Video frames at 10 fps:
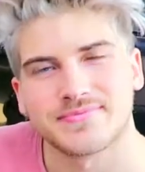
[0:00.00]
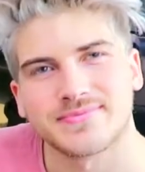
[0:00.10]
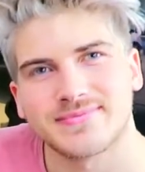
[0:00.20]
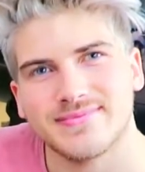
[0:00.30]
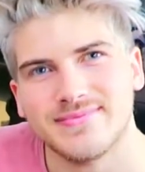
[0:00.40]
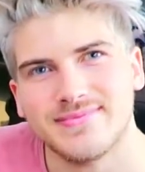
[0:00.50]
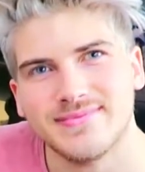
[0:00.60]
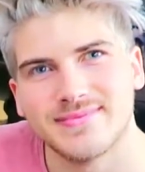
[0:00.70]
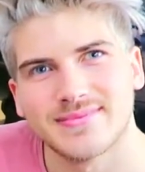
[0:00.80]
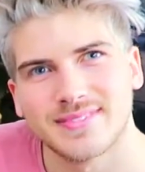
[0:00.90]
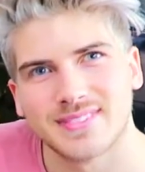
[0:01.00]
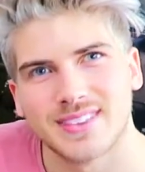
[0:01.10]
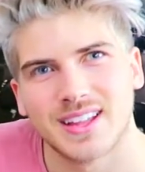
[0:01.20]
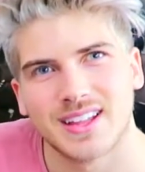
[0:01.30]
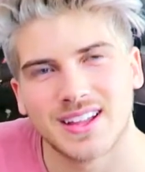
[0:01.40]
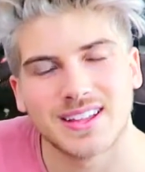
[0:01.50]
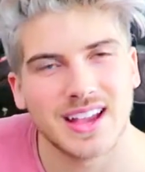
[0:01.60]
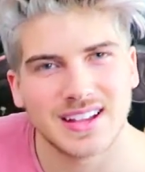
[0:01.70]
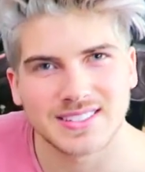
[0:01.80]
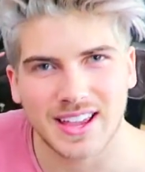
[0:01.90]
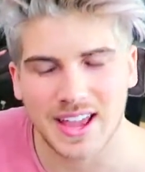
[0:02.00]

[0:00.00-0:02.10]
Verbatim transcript: Lauren, he's coming for you. Yes.